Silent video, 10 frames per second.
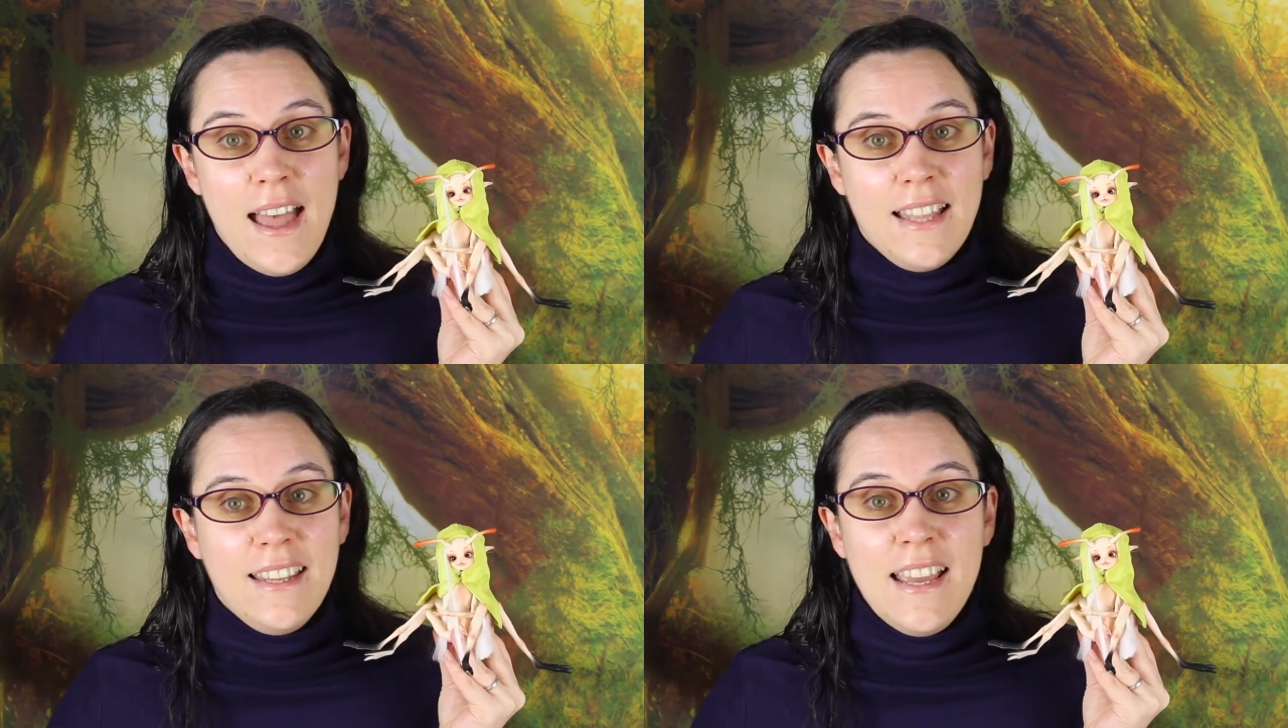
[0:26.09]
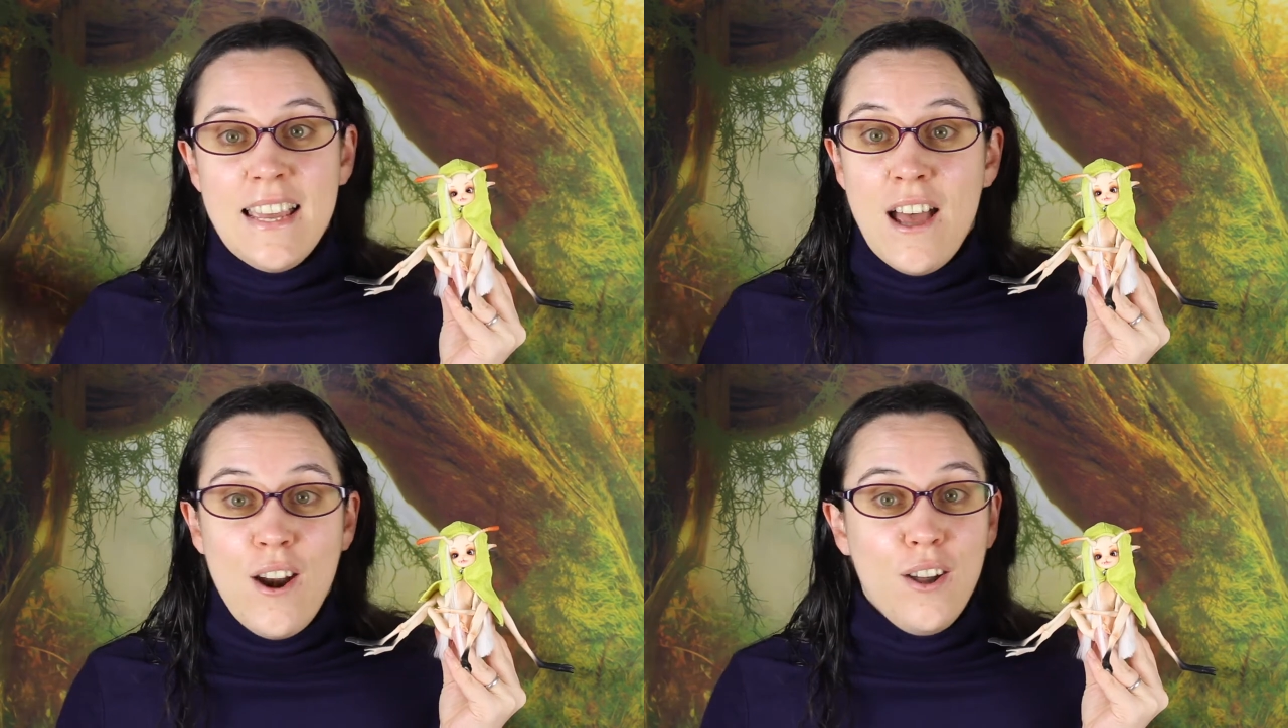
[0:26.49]
And
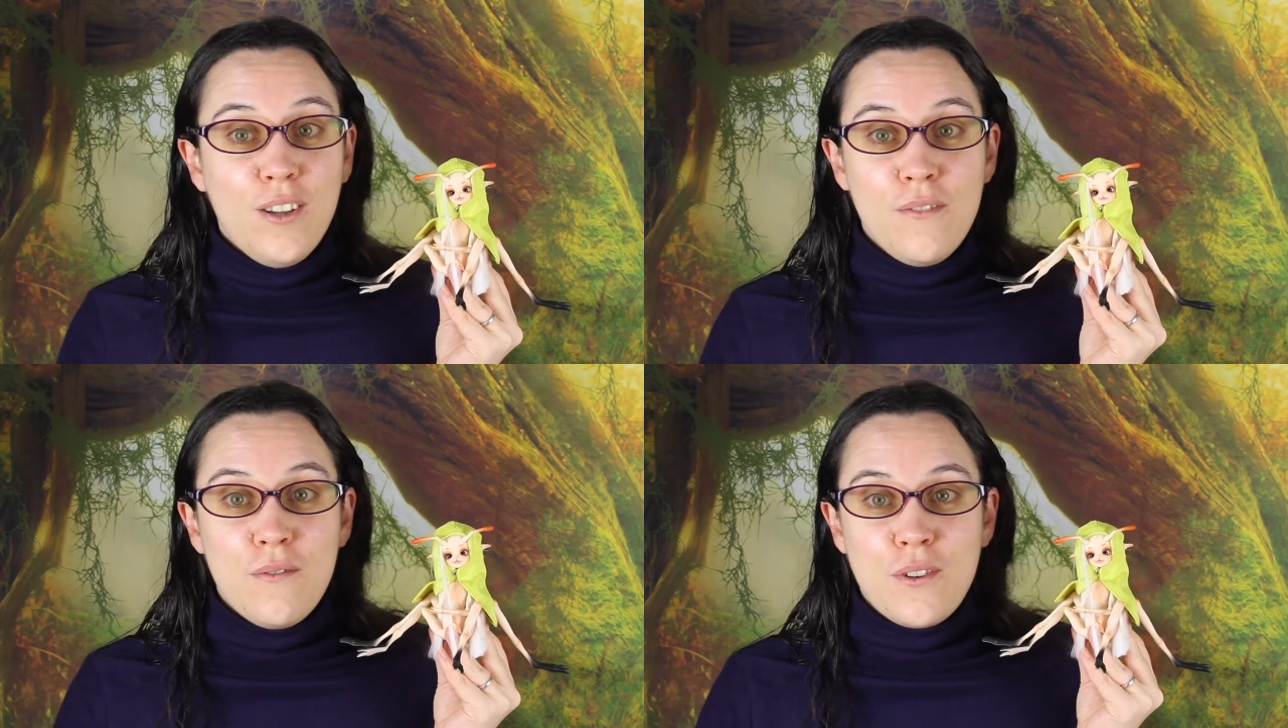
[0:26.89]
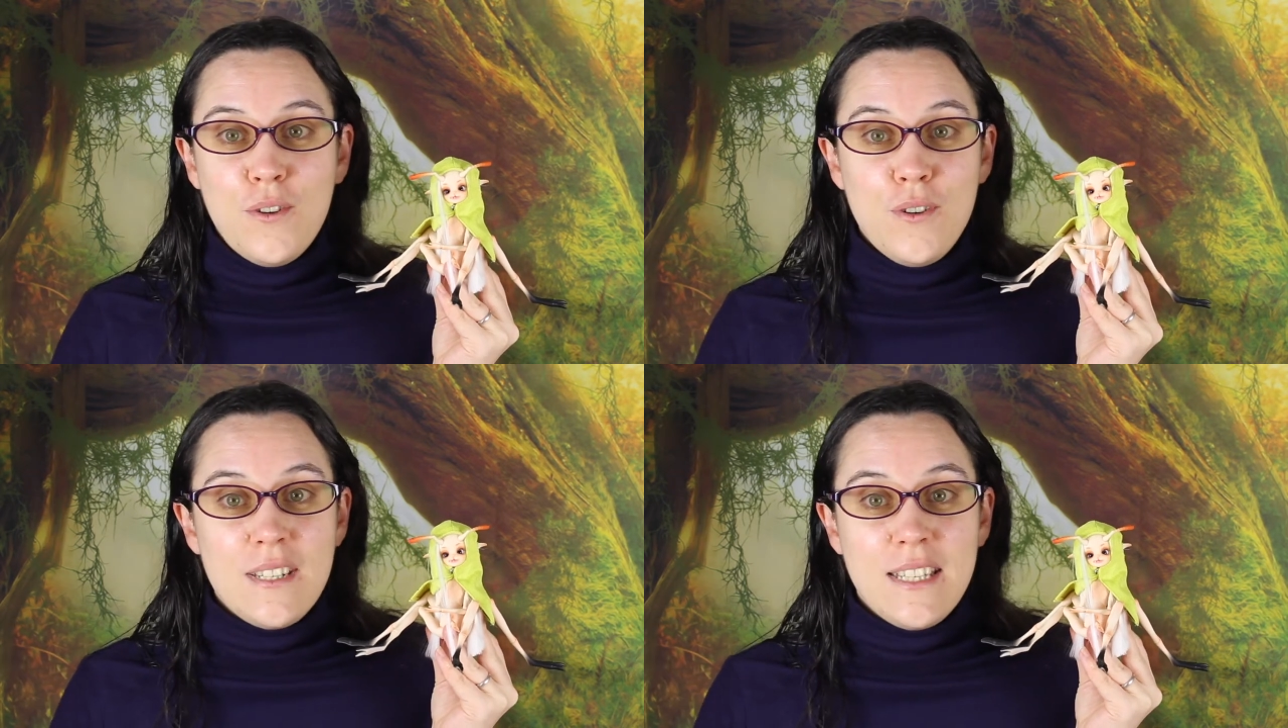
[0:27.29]
a lot of
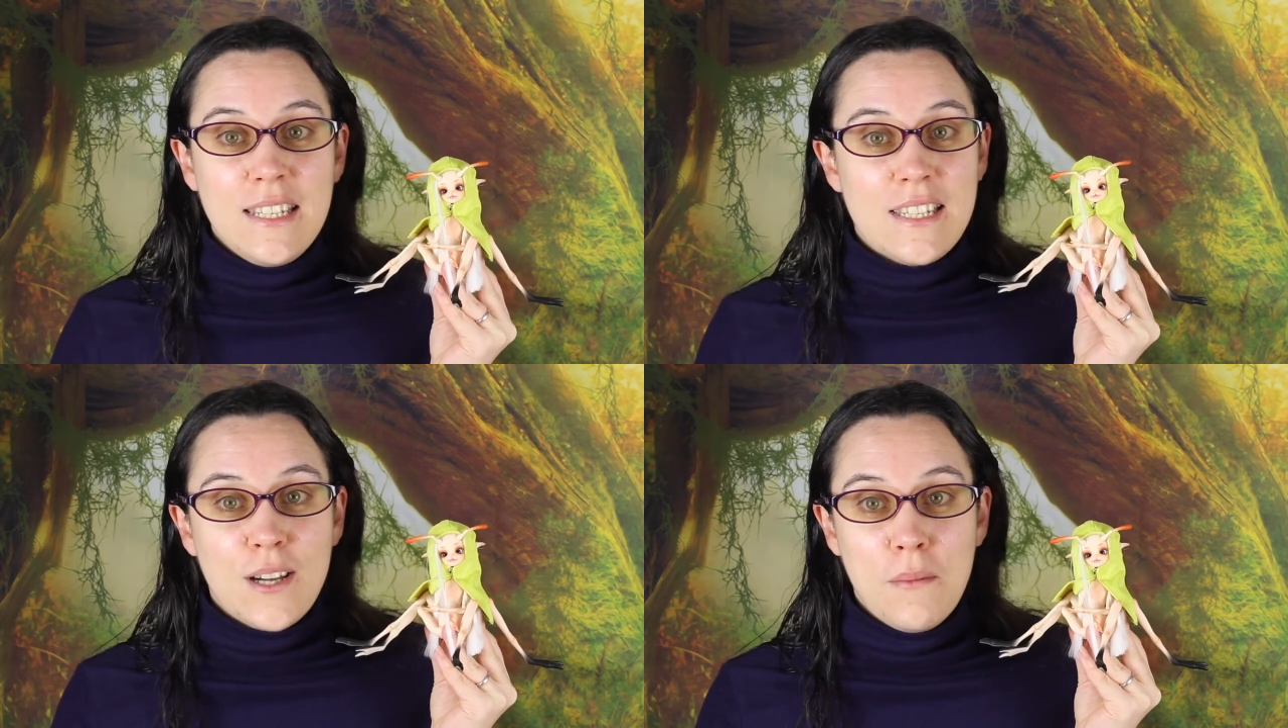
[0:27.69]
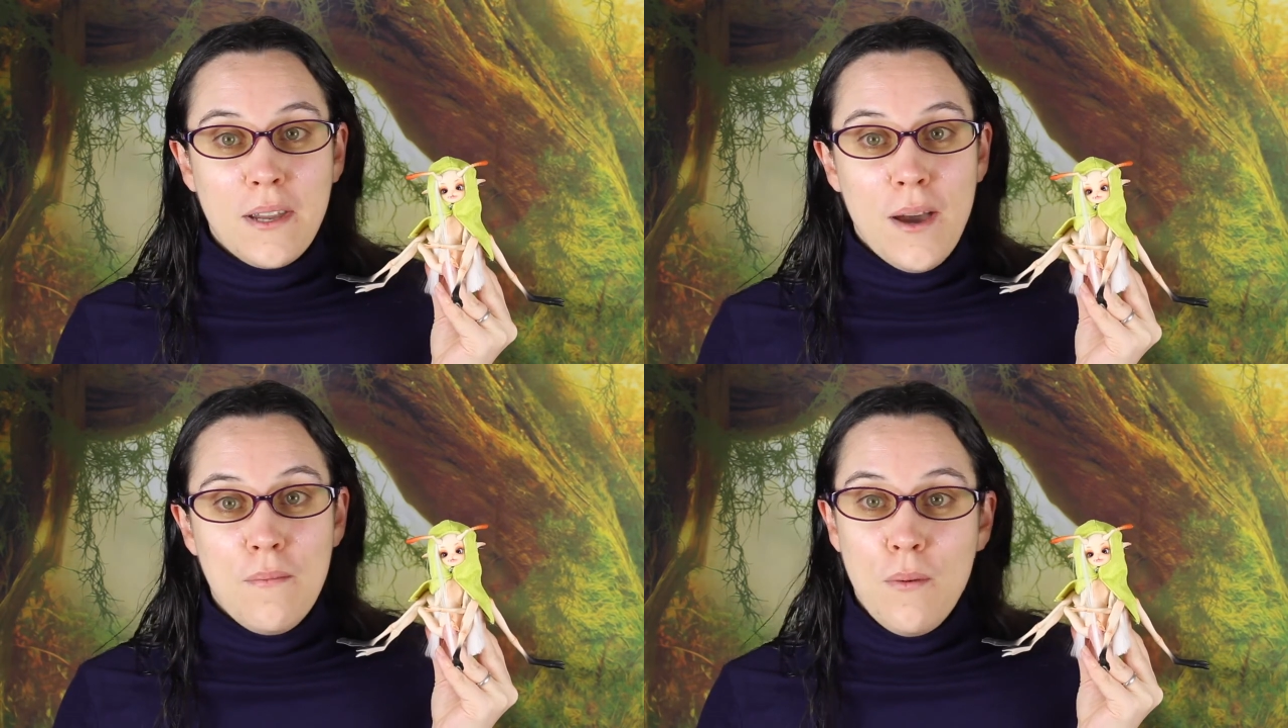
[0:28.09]
cool things is
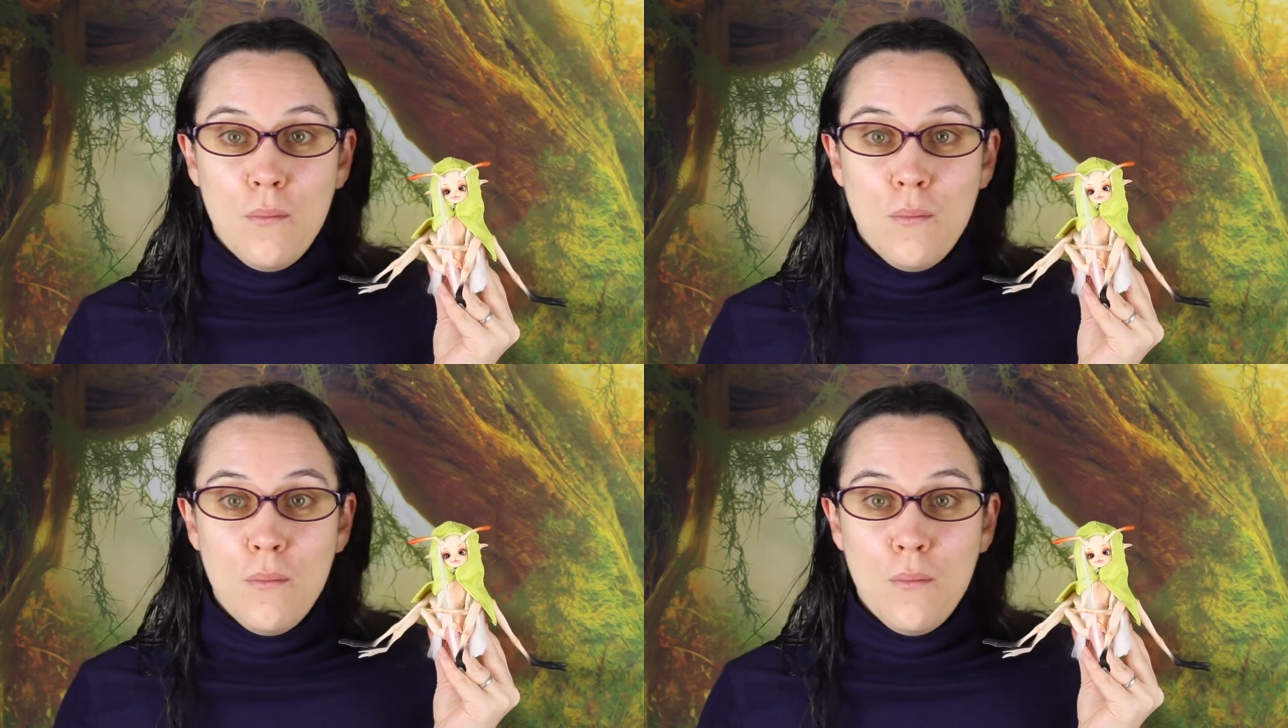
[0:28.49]
coming up